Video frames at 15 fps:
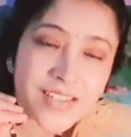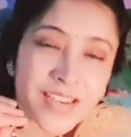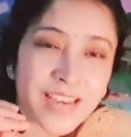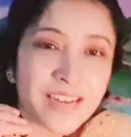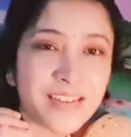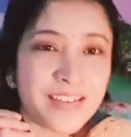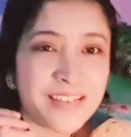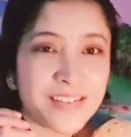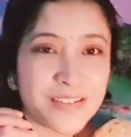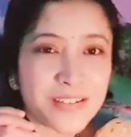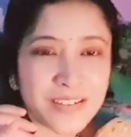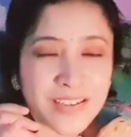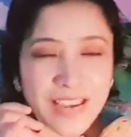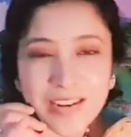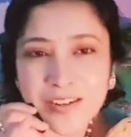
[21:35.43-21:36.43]
They can
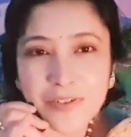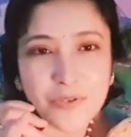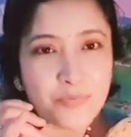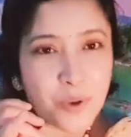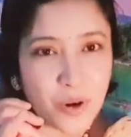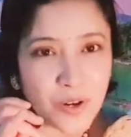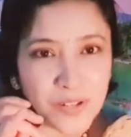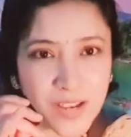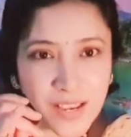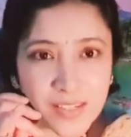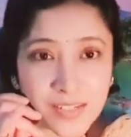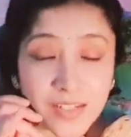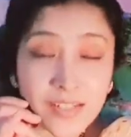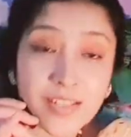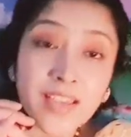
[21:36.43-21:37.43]
get into
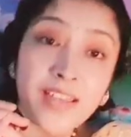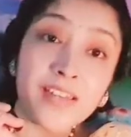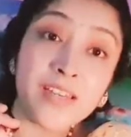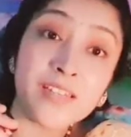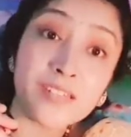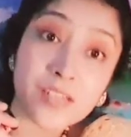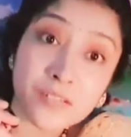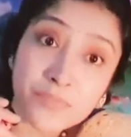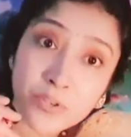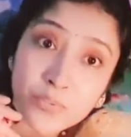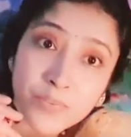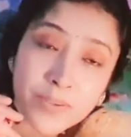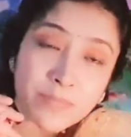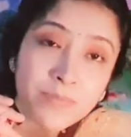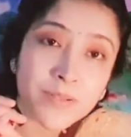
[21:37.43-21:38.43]
podcasting. They can interview
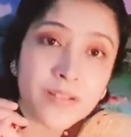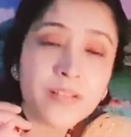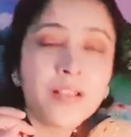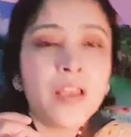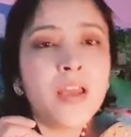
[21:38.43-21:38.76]
people.